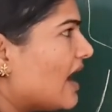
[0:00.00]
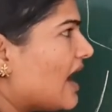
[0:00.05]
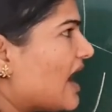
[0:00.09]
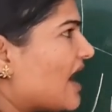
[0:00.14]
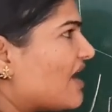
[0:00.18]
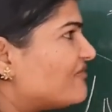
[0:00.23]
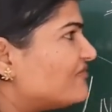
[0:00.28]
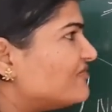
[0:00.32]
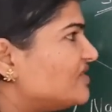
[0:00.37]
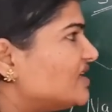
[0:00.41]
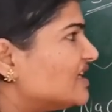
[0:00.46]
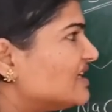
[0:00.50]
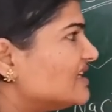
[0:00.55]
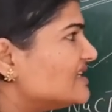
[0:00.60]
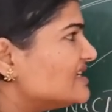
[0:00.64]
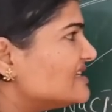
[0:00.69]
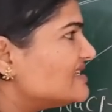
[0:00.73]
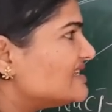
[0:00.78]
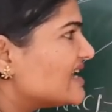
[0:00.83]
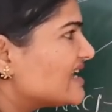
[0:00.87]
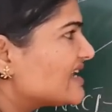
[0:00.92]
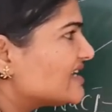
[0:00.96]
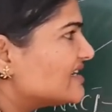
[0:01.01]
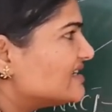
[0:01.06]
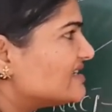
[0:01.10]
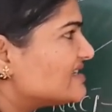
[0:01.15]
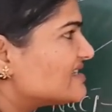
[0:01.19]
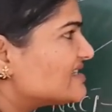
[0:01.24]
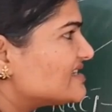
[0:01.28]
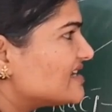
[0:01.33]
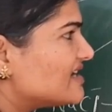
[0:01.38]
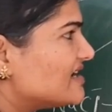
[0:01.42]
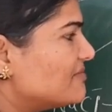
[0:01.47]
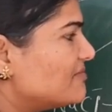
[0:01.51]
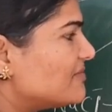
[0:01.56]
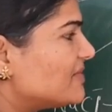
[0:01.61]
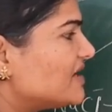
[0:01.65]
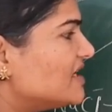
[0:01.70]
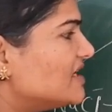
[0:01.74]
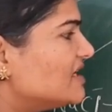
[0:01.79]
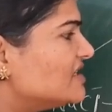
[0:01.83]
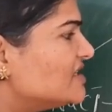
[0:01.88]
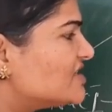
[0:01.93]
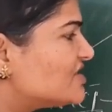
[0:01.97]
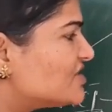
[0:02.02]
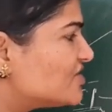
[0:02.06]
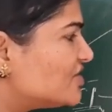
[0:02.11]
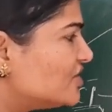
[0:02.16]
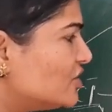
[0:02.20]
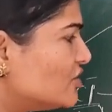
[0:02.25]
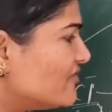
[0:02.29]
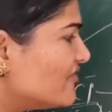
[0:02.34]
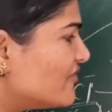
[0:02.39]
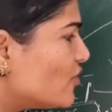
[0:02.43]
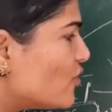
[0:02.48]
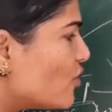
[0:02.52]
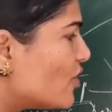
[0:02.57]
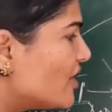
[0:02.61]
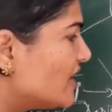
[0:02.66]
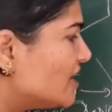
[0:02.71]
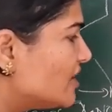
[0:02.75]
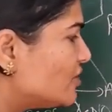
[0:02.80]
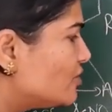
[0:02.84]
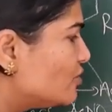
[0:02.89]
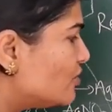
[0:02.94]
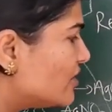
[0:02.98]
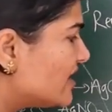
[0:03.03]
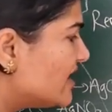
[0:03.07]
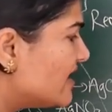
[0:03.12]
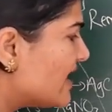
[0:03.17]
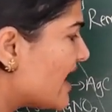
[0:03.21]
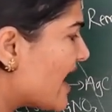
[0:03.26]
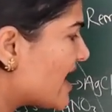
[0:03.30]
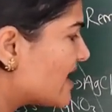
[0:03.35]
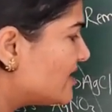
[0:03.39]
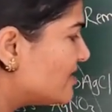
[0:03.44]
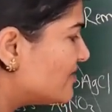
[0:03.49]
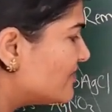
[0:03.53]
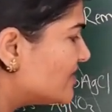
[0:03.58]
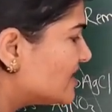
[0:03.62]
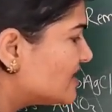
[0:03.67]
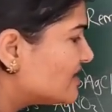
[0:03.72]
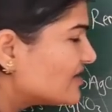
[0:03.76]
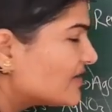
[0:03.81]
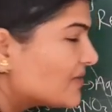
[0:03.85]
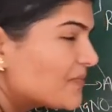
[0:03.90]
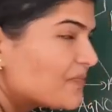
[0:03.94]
After the second step, instead of going to react with